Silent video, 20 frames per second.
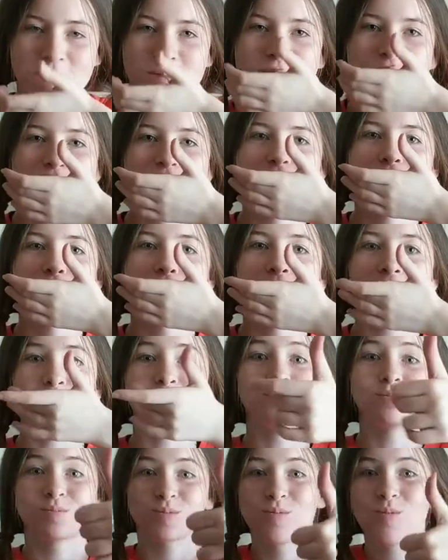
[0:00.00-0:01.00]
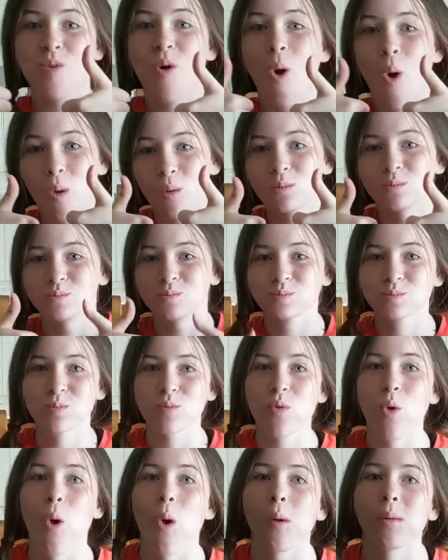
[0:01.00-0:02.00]
Is it good? Mm -hmm. Does
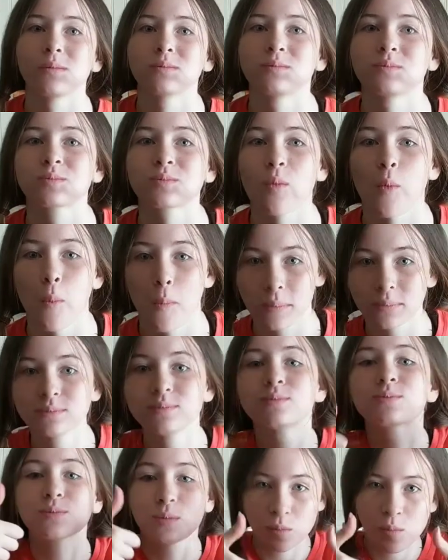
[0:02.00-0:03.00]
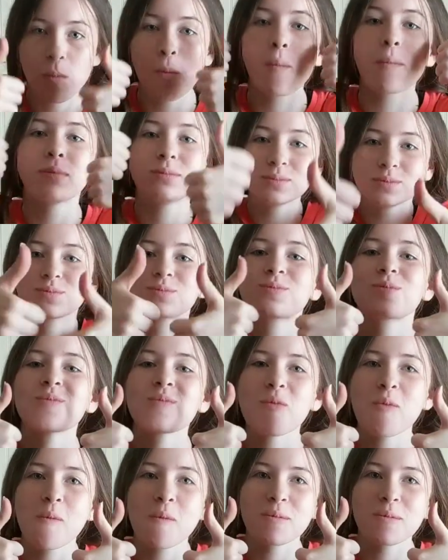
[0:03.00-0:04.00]
it satisfy? Awesome.